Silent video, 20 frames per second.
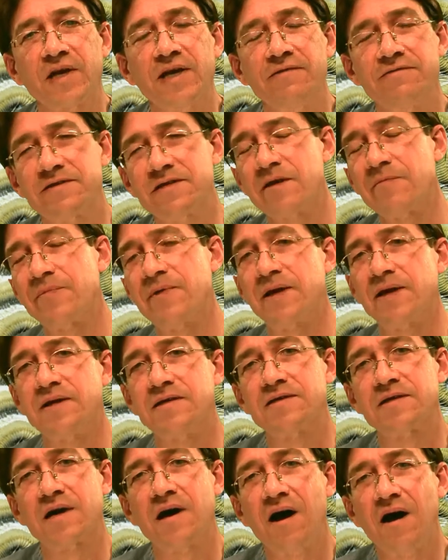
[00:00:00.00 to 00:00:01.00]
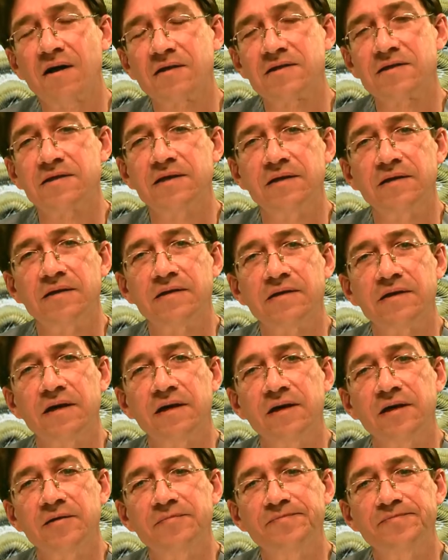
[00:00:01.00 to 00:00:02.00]
if something is constant,
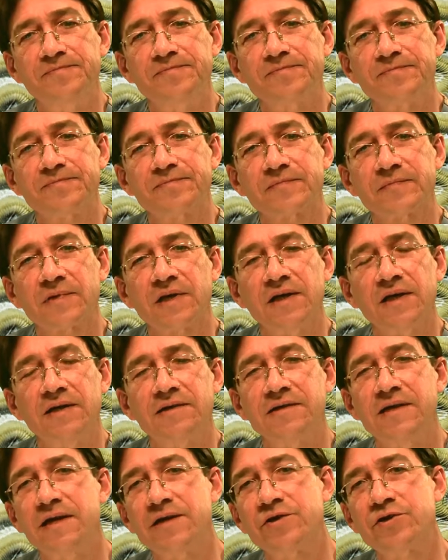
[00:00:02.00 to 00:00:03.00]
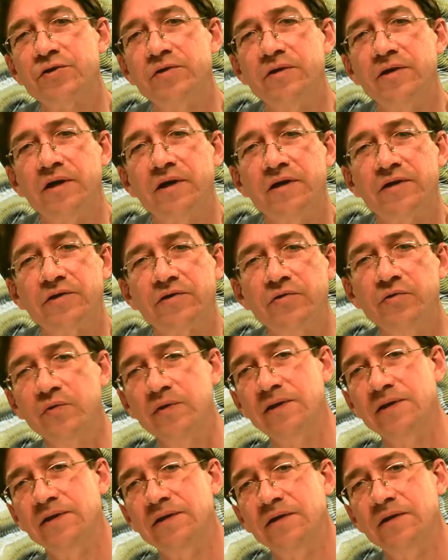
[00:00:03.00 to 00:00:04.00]
attention to
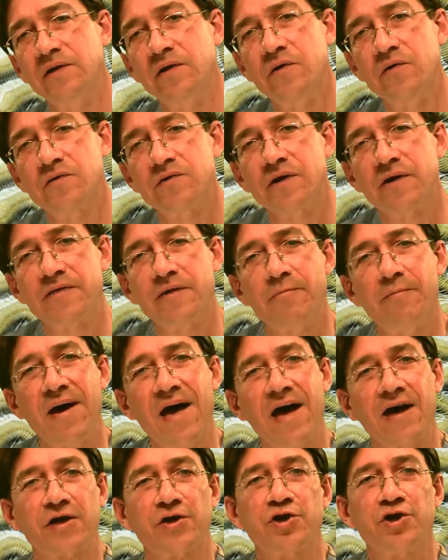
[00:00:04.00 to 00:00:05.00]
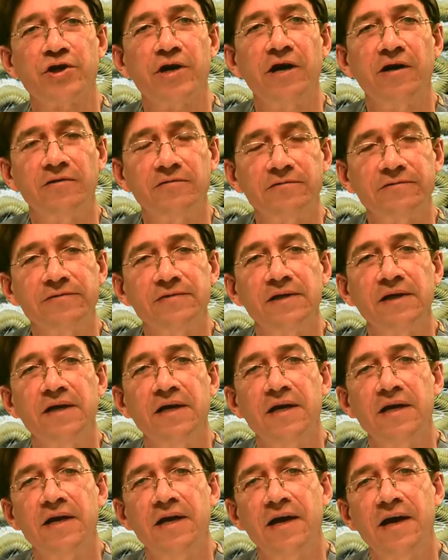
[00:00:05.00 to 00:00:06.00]
it goes on the back shelf,
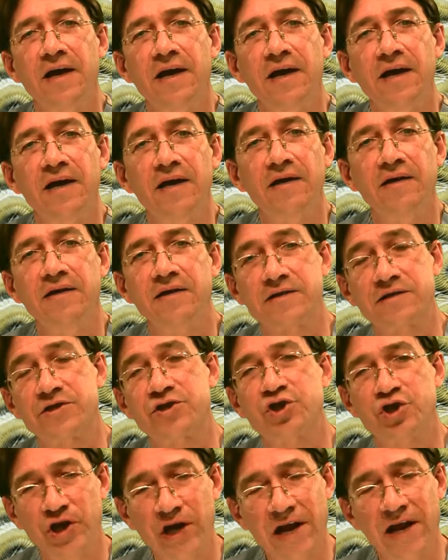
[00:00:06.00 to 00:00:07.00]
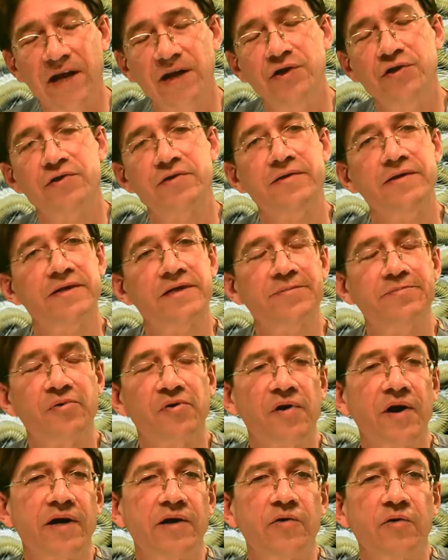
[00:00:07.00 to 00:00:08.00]
and it's changed, it's
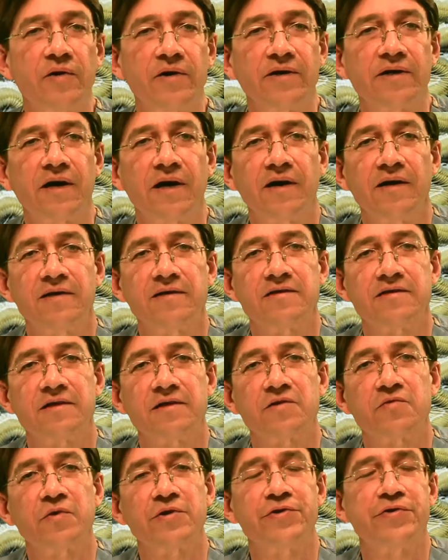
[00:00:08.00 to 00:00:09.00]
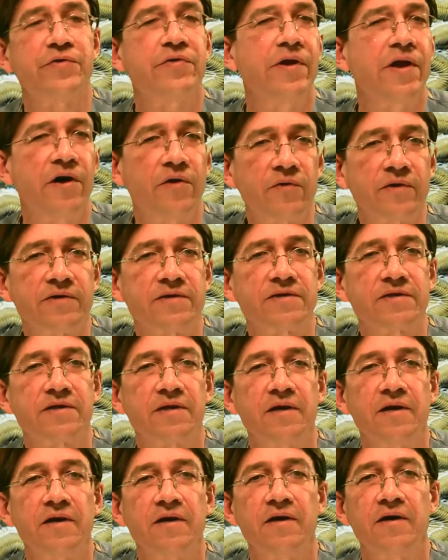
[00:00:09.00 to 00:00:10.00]
prioritized, it's what you notice.
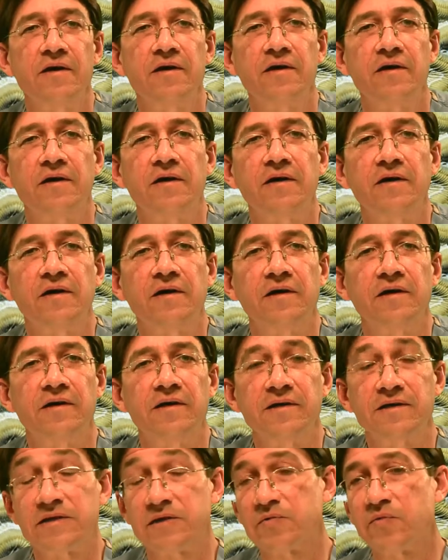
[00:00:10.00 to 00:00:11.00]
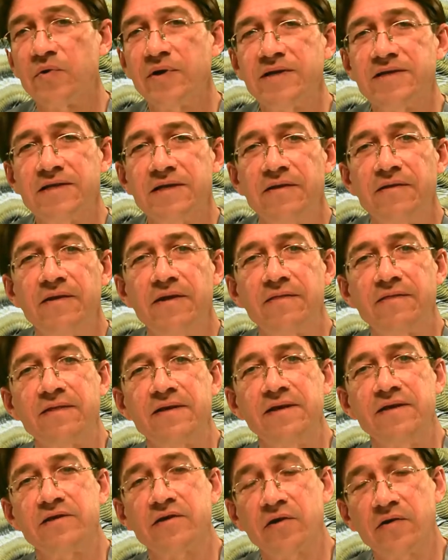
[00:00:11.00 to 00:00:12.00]
It's the reason that
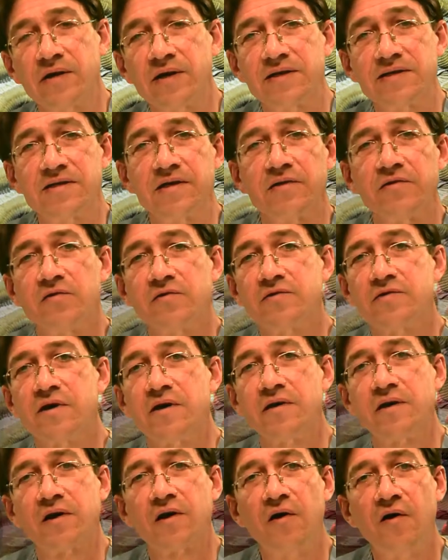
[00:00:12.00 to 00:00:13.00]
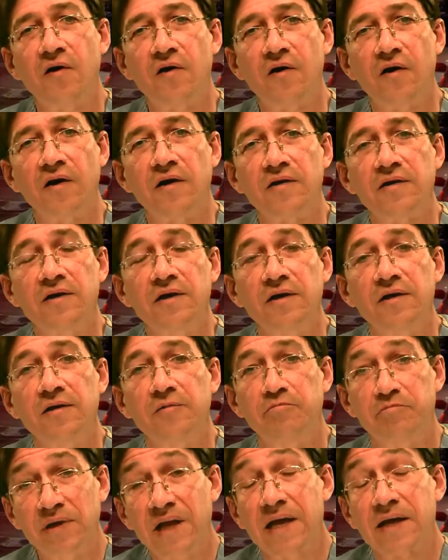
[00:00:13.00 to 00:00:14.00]
the turning signals on a car
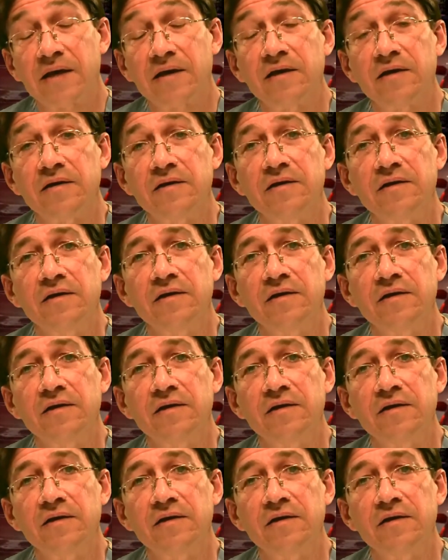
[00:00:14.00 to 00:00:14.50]
blink,